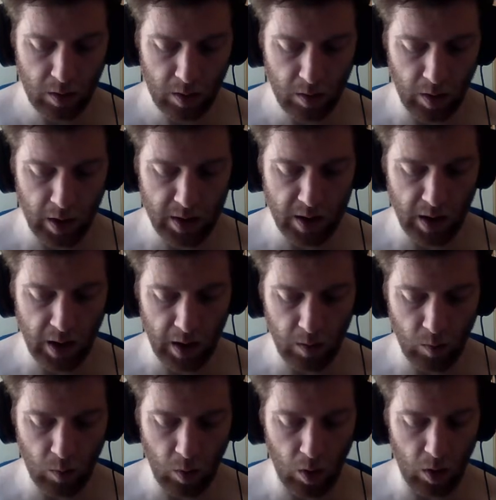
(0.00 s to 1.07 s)

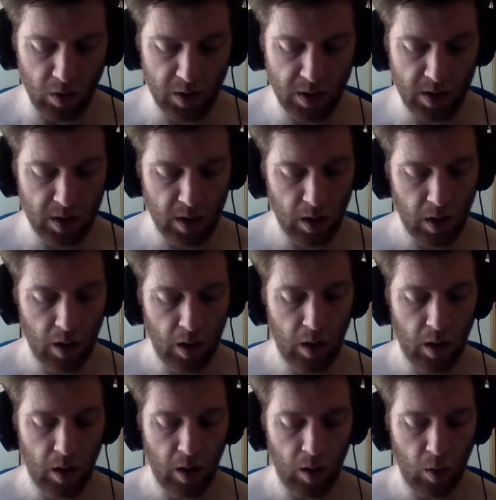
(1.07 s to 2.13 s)
creatinine was
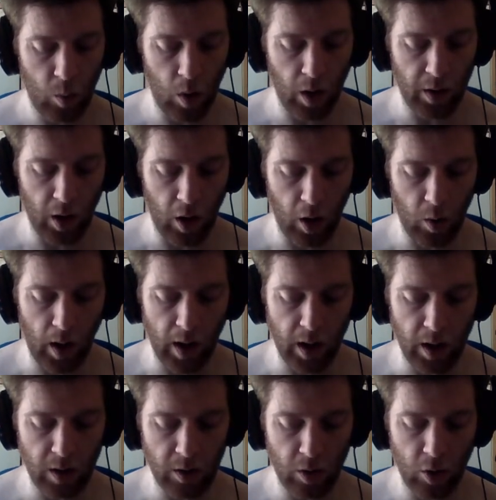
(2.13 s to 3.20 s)

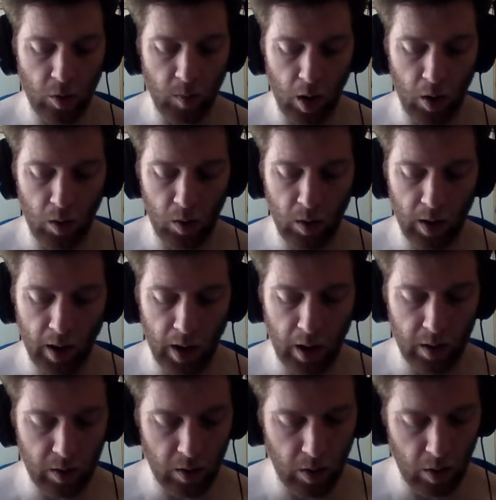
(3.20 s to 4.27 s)
108 umol,
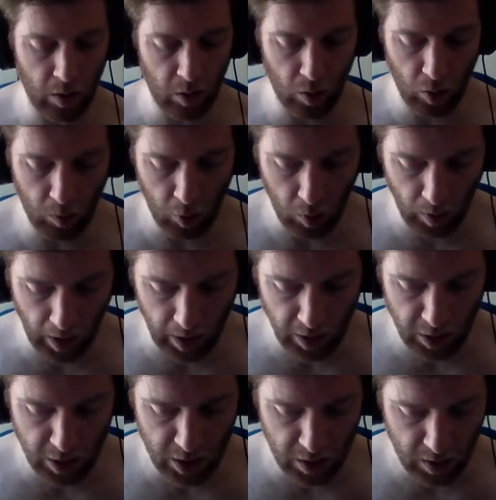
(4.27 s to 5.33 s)
and the normal
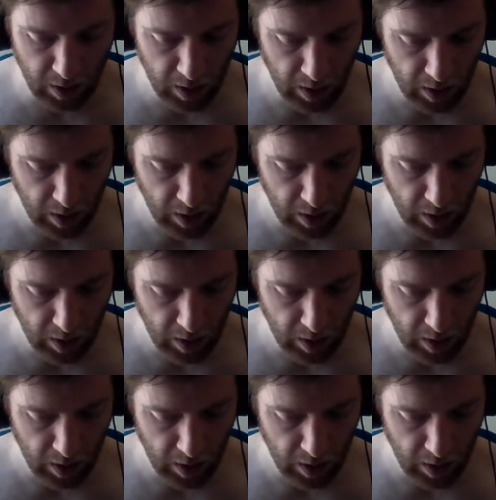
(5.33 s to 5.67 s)
range